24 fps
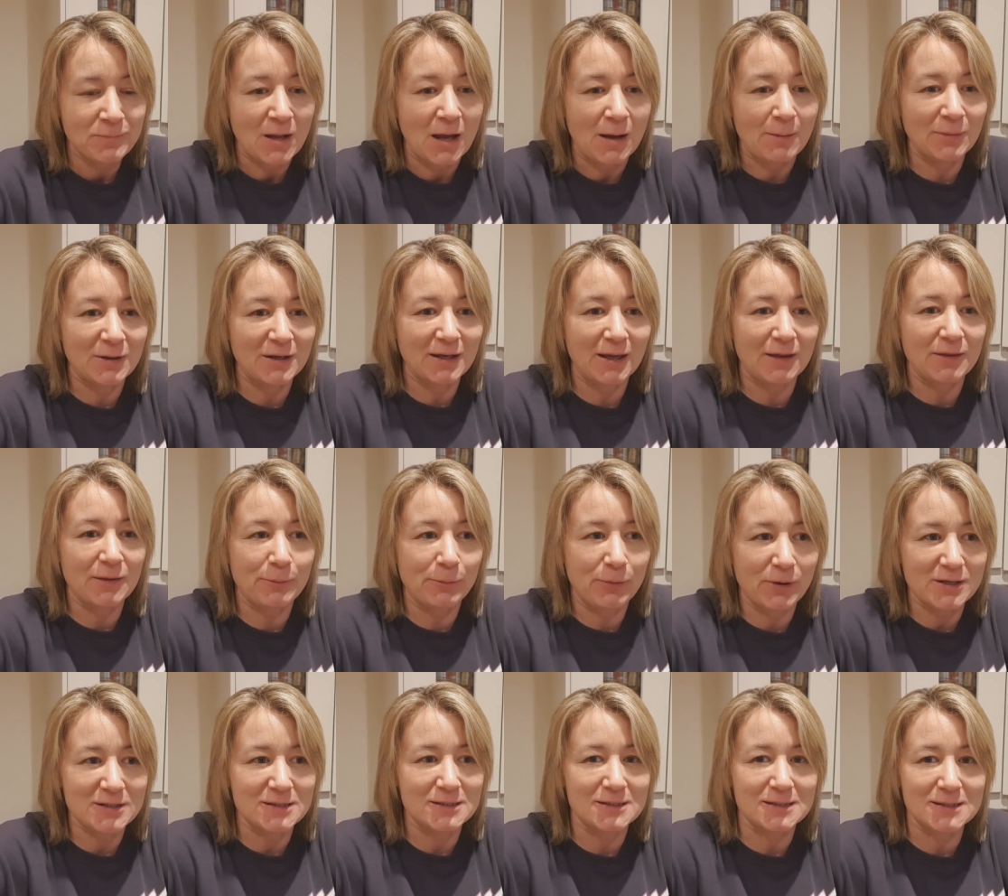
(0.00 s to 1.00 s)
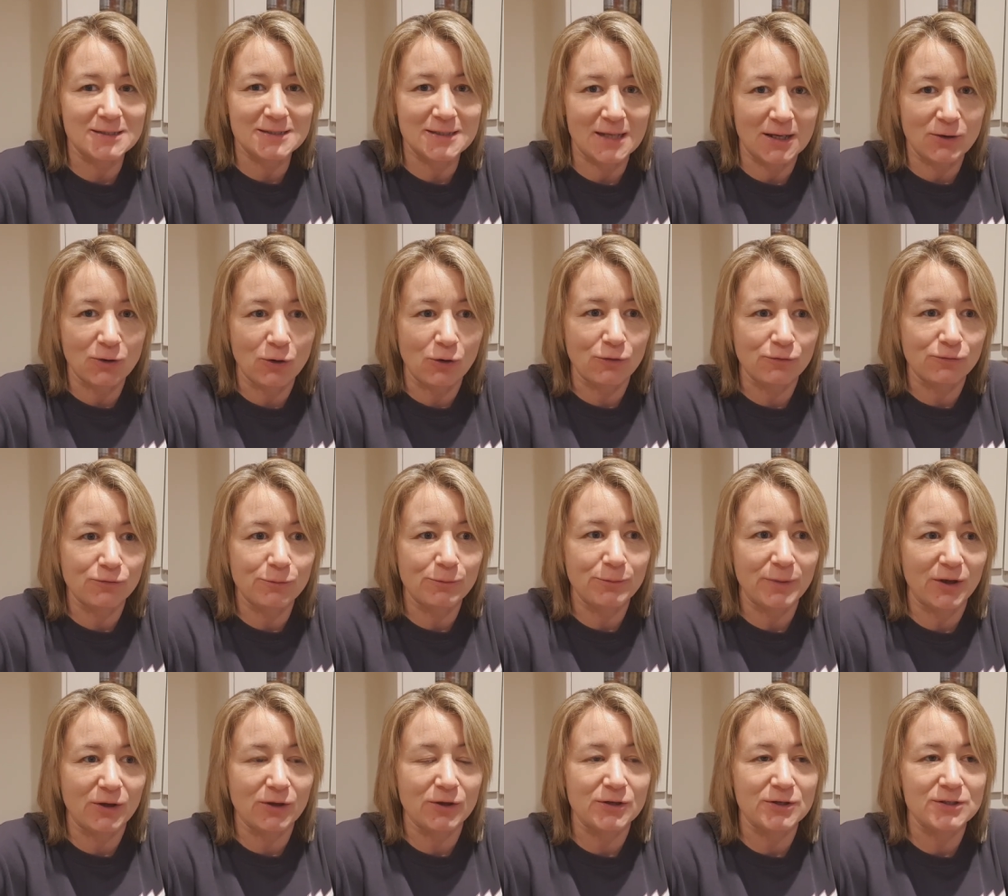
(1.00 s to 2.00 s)
I'm going to get the presents sent off
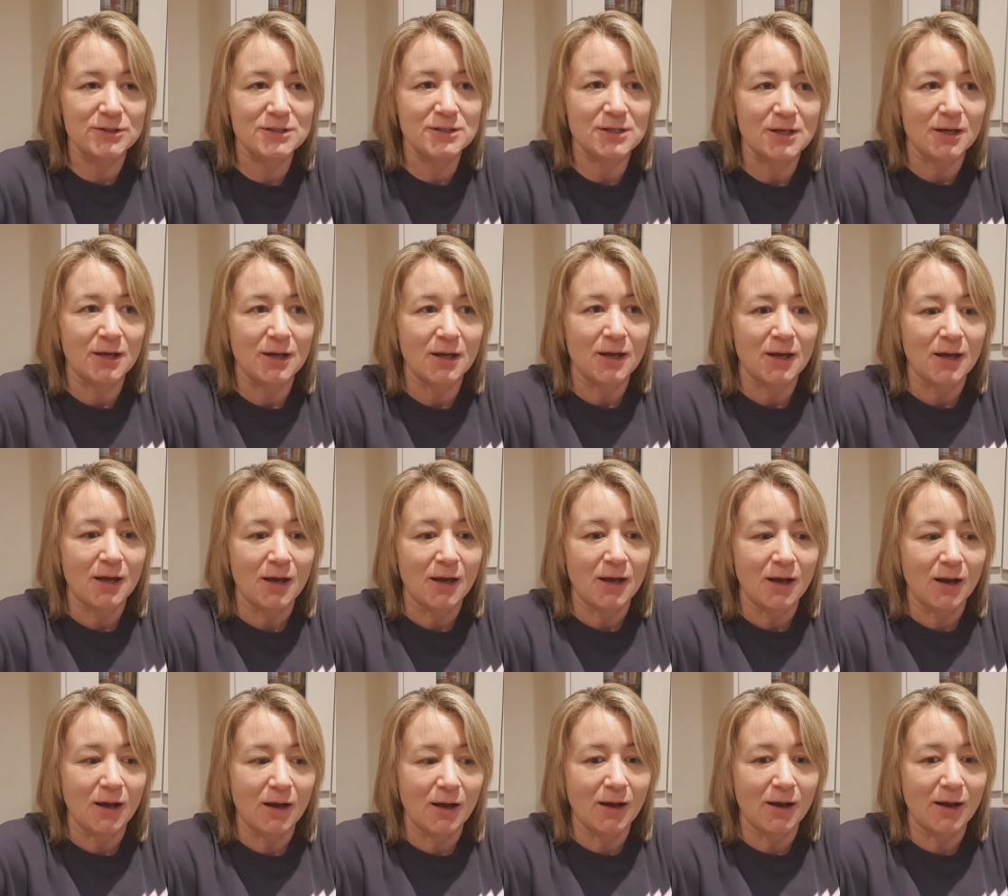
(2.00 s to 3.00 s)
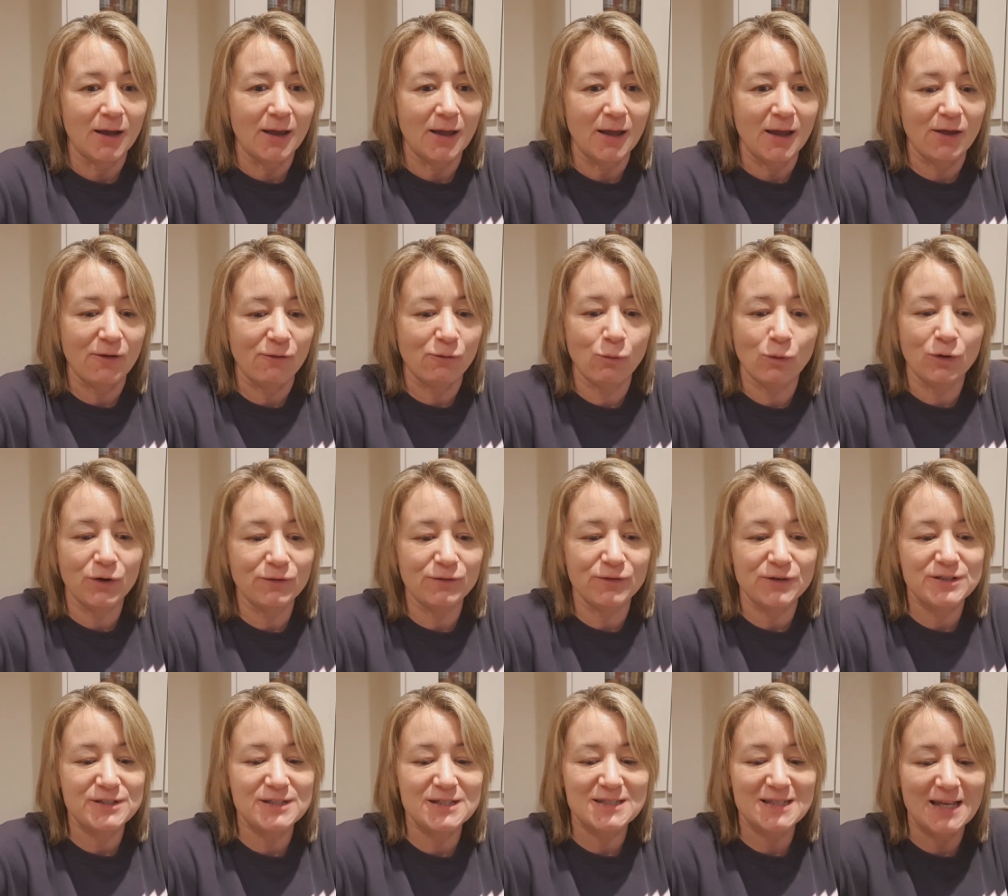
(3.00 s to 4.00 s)
because if one of
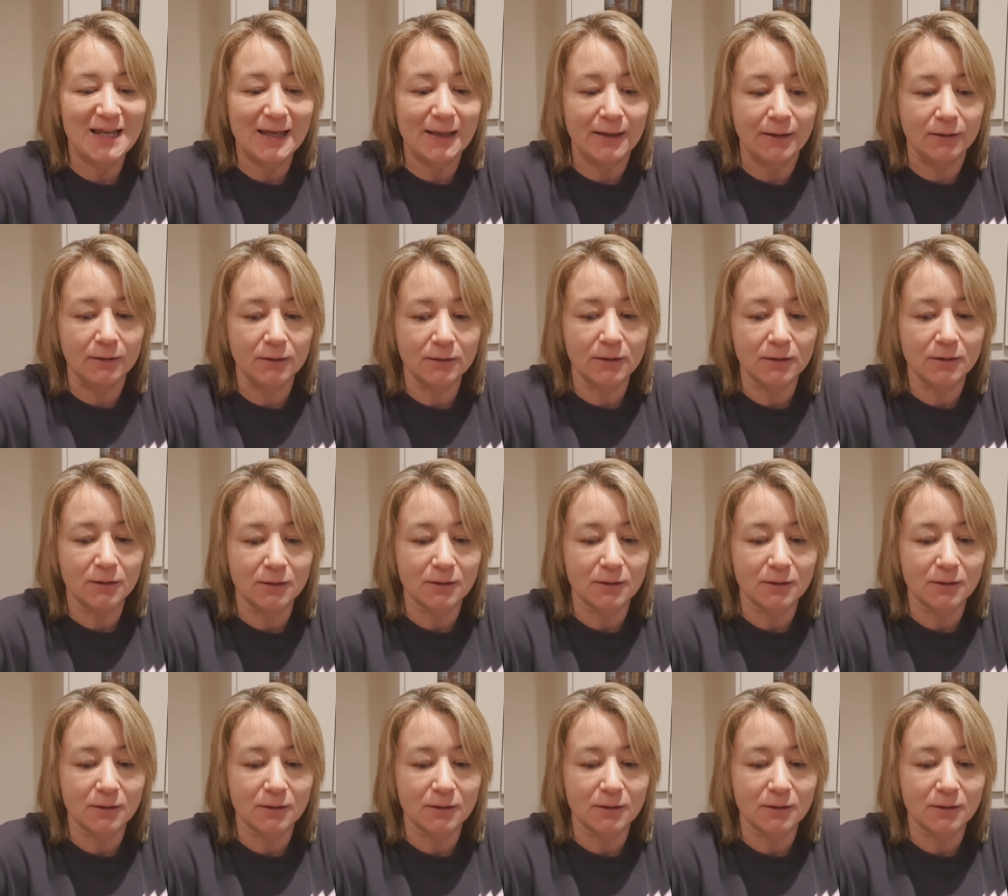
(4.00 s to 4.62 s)
us is ill,